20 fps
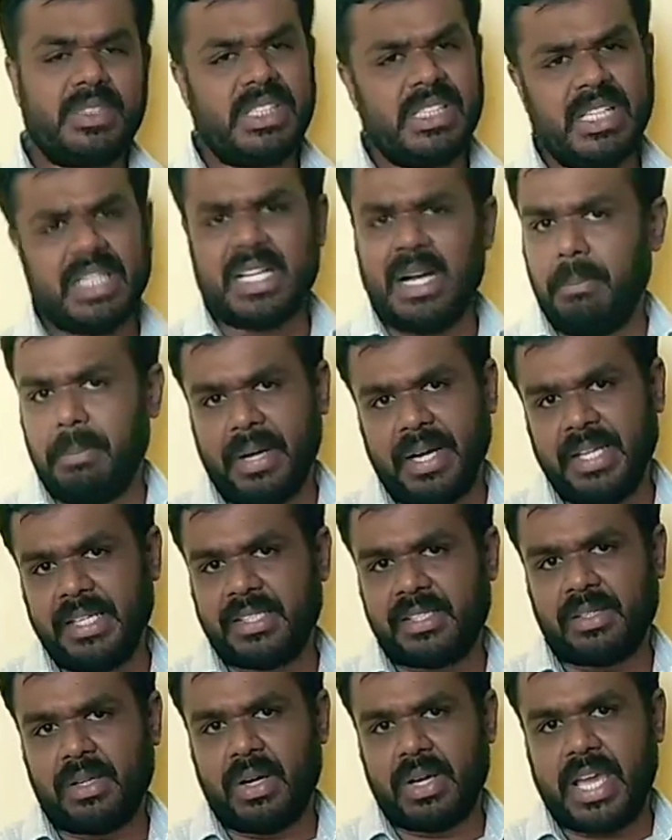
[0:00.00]
companies.
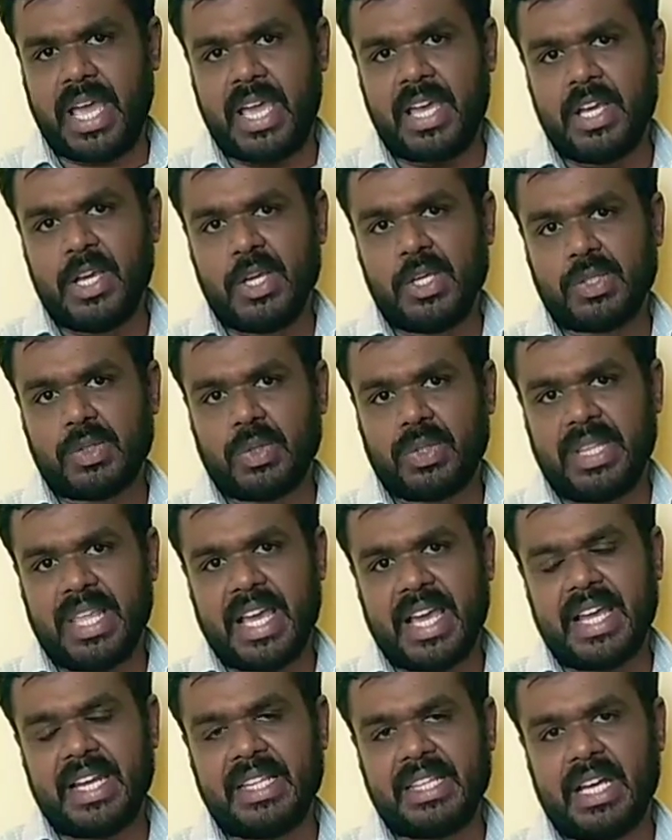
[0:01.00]
Okay, so they
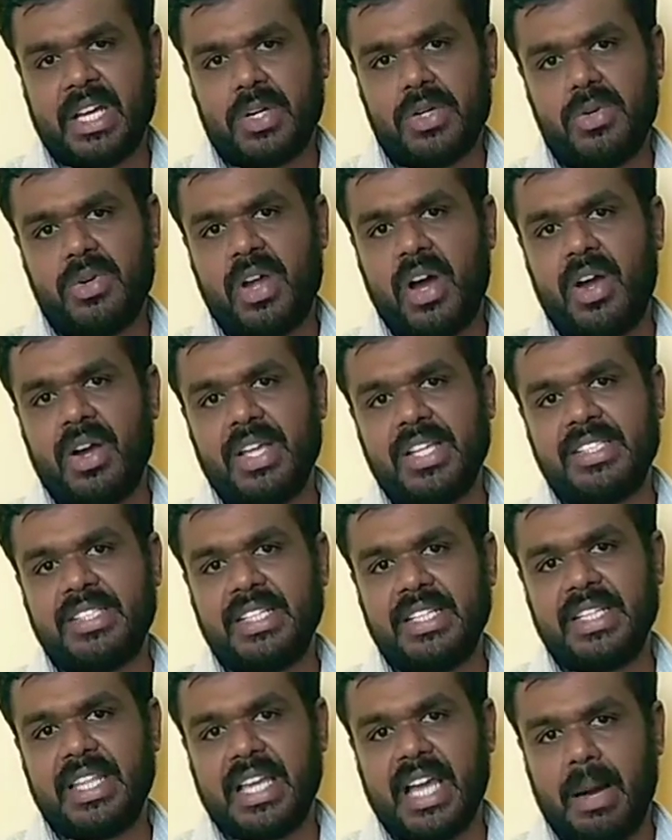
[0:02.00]
have thorough knowledge in
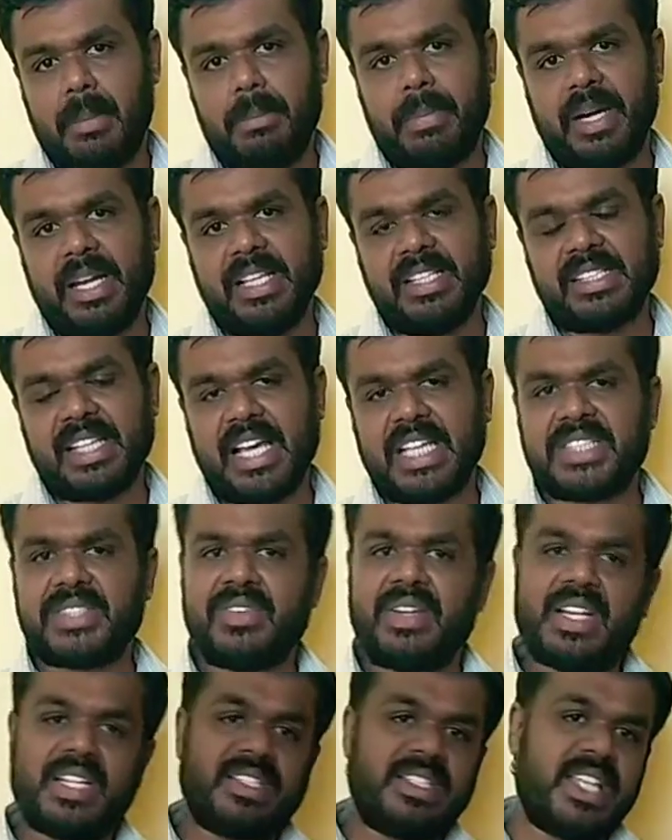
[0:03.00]
the companies as
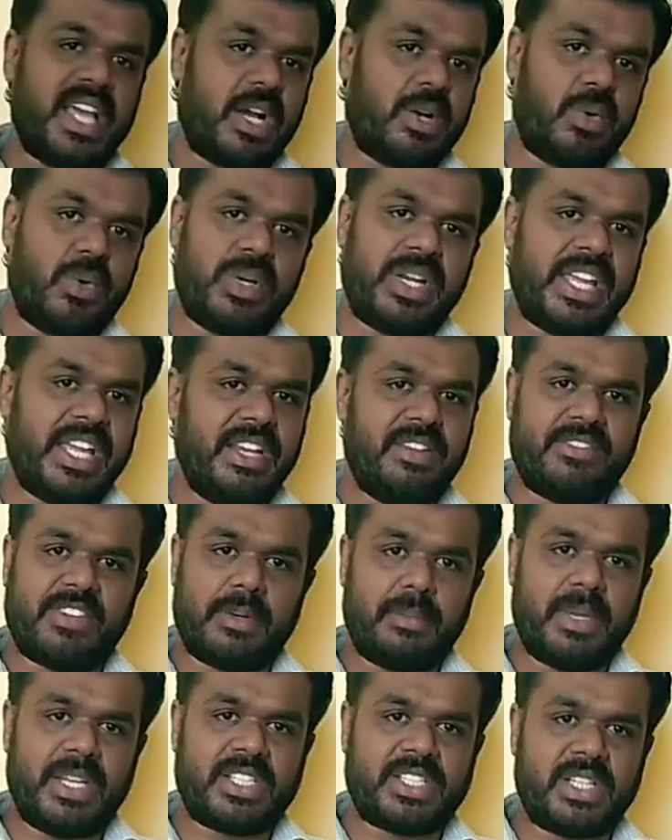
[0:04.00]
well as the accounting
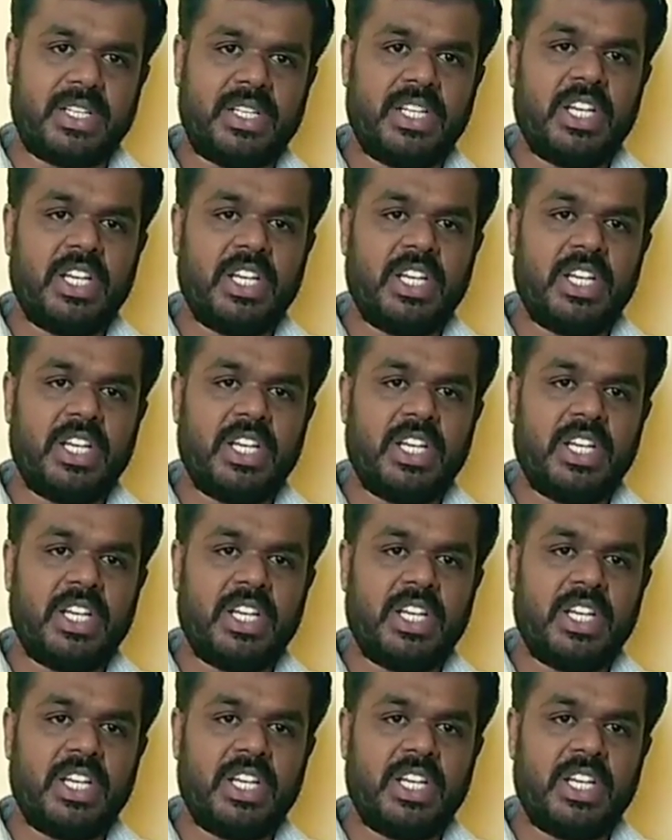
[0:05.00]
information.